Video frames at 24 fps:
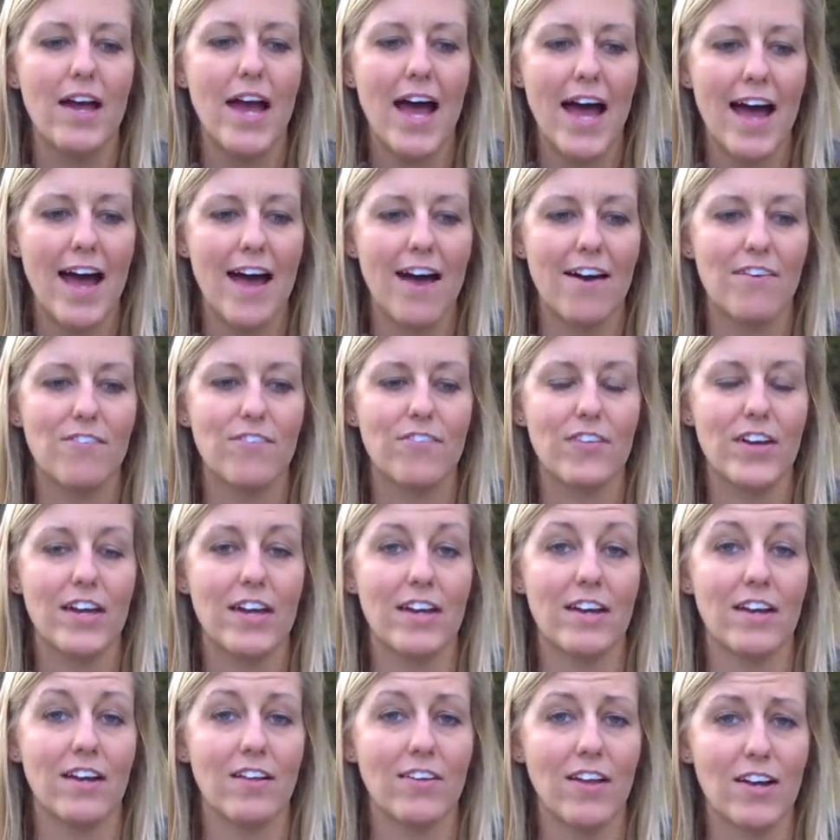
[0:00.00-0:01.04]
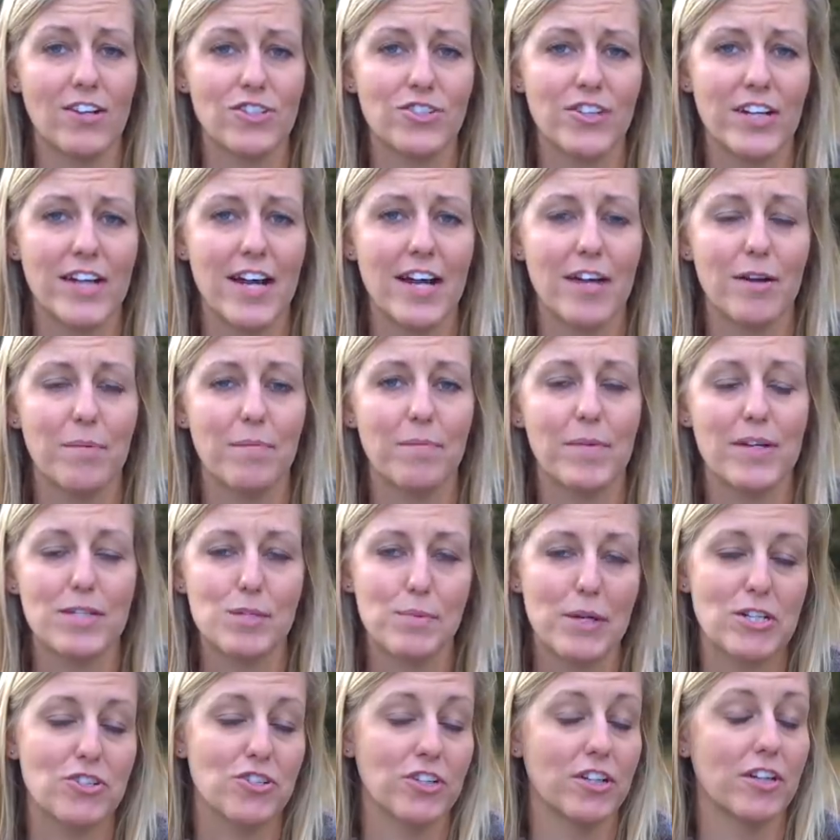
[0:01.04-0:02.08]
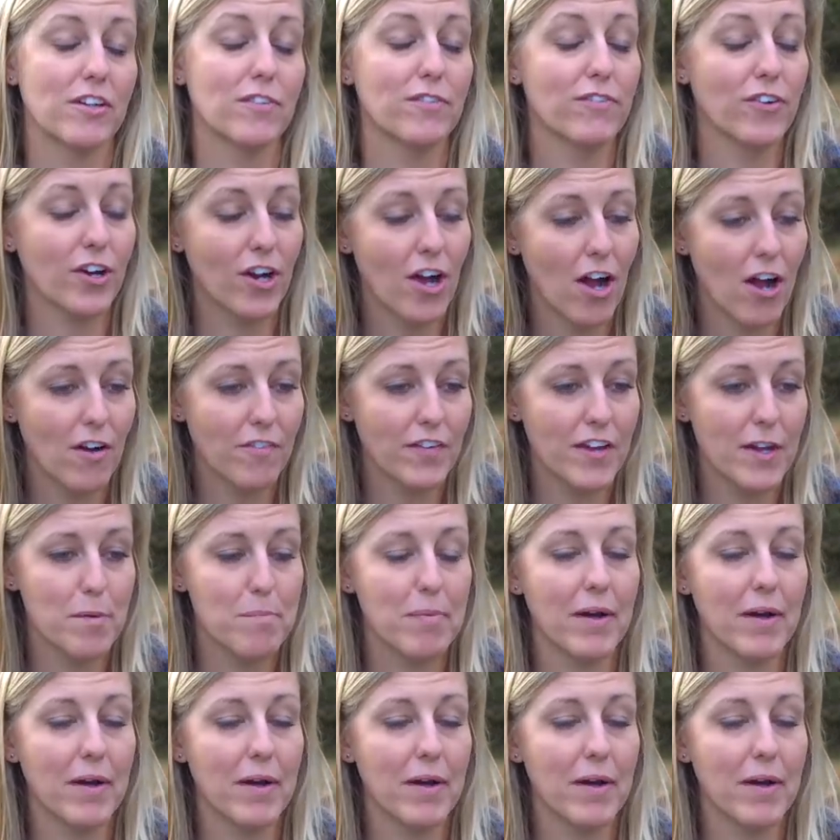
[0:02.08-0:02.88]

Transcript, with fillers: have in a luxury item, especially for coffee.